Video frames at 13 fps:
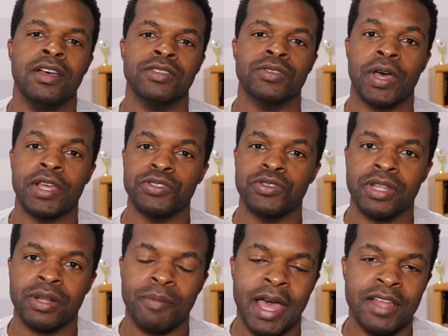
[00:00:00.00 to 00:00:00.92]
So as you
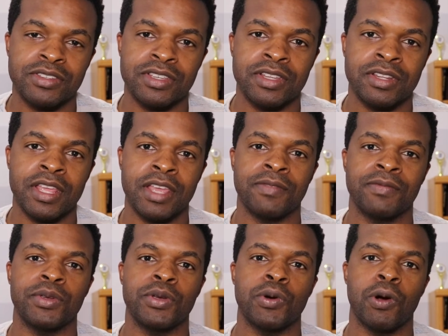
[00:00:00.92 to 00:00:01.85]
can imagine,
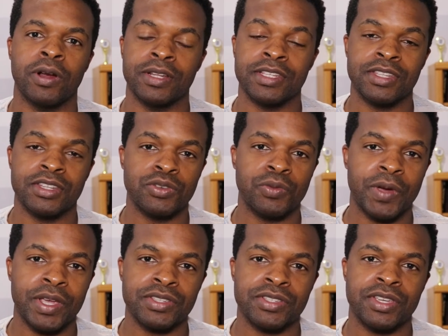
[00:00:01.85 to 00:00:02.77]
if you are in a
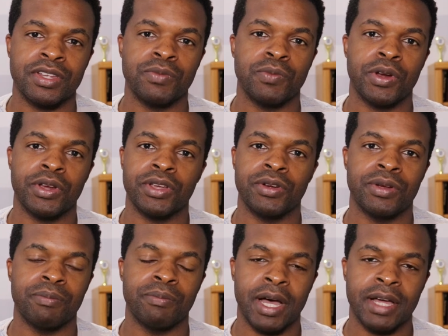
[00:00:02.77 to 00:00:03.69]
situation where you're
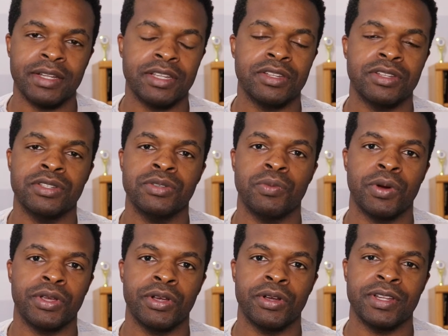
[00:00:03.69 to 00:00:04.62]
in bondage,
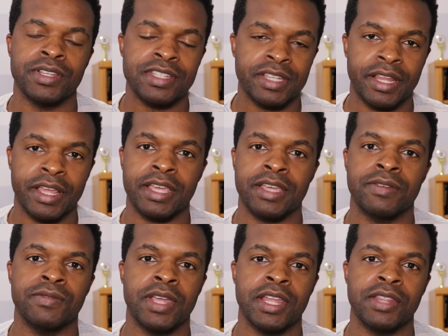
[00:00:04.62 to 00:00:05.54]
where you're
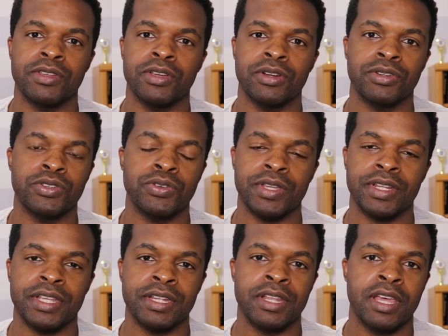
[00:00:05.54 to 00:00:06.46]
enslaved, and you're
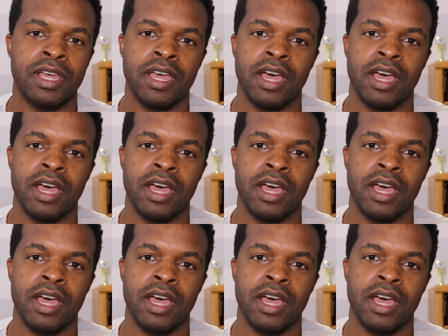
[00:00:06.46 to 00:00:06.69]
treated